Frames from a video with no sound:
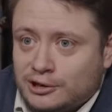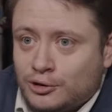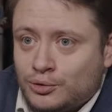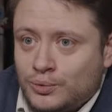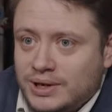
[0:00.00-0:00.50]

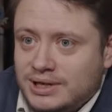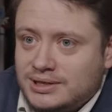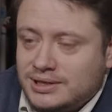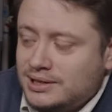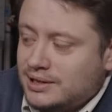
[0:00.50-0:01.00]
along
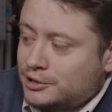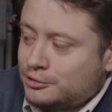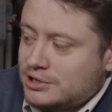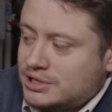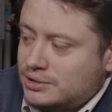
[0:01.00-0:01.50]
with the
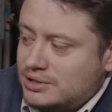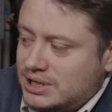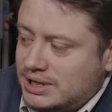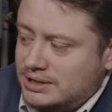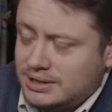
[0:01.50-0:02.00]
other
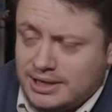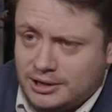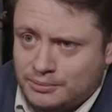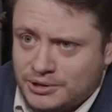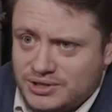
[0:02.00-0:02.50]
associated
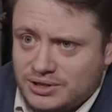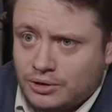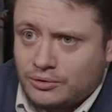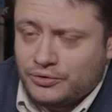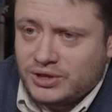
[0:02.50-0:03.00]
elements
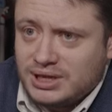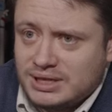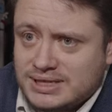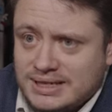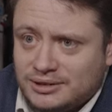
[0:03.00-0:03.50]
of the
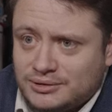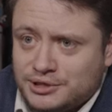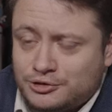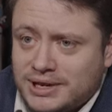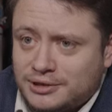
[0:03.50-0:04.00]

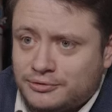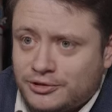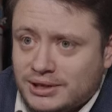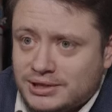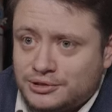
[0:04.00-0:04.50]
Snails and
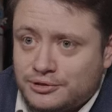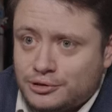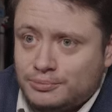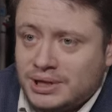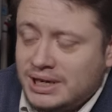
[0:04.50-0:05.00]
Dragonflies
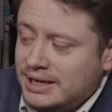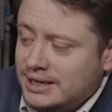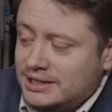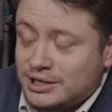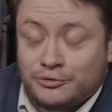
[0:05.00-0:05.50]
group,
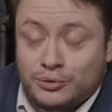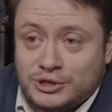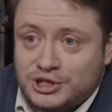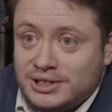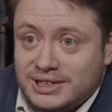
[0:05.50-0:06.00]
is
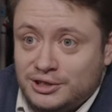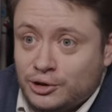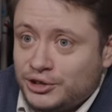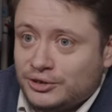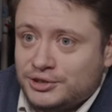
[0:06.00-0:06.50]
unfortunately
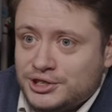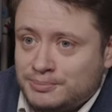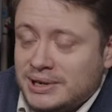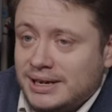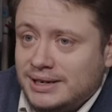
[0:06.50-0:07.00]
not on
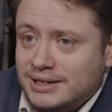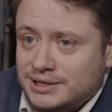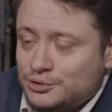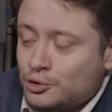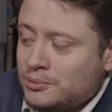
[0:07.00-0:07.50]
display.
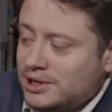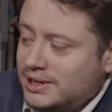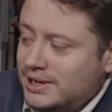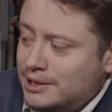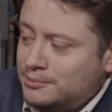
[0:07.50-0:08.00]
It's normally
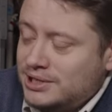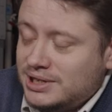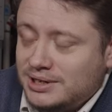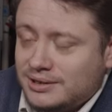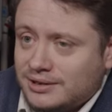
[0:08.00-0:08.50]
kept
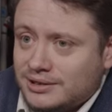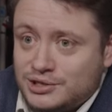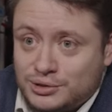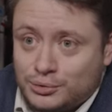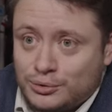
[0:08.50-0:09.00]
in our
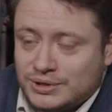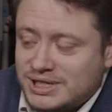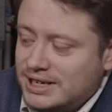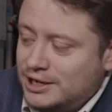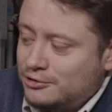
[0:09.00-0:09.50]
stores
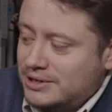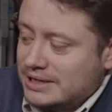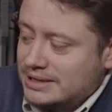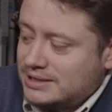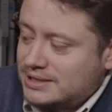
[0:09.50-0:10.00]
here in
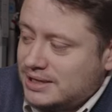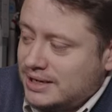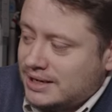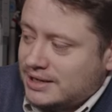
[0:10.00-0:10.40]
Leeds.